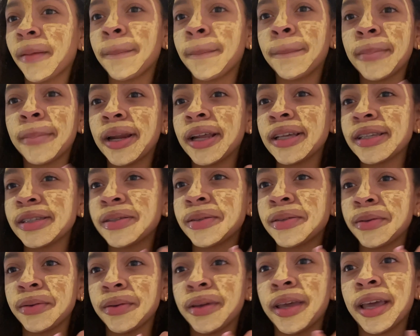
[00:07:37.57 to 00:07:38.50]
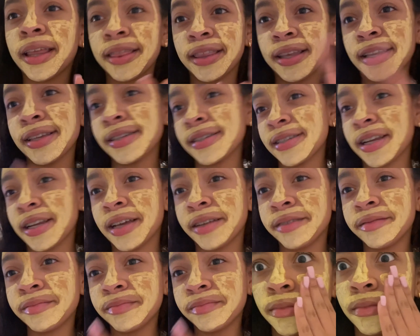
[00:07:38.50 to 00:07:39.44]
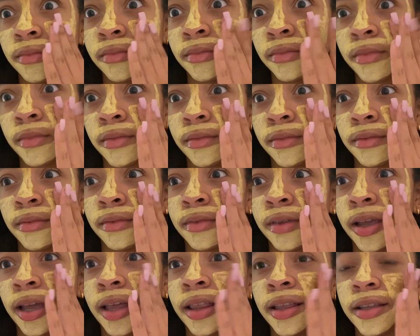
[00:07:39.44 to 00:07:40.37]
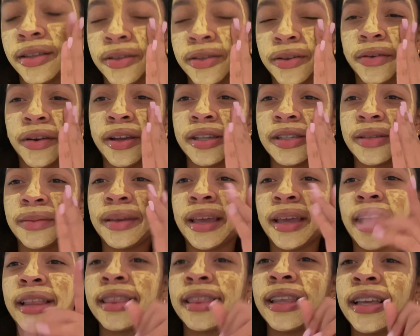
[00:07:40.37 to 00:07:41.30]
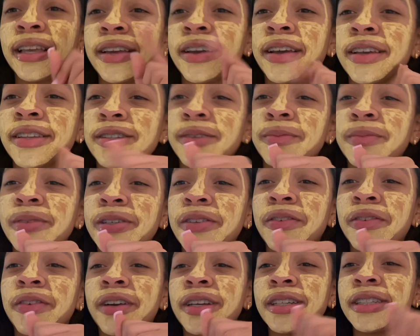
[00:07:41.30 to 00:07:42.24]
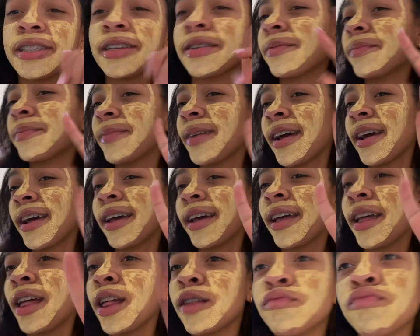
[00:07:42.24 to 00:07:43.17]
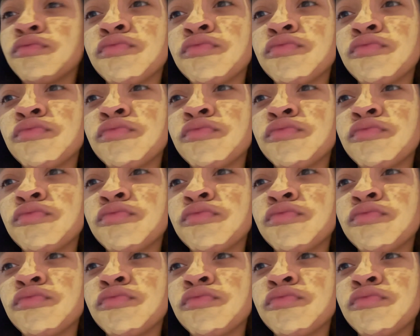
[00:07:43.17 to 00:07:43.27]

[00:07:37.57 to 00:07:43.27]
but I still do get things done looks so Crazy Yeah, Thank you guys so much for watching. Bye.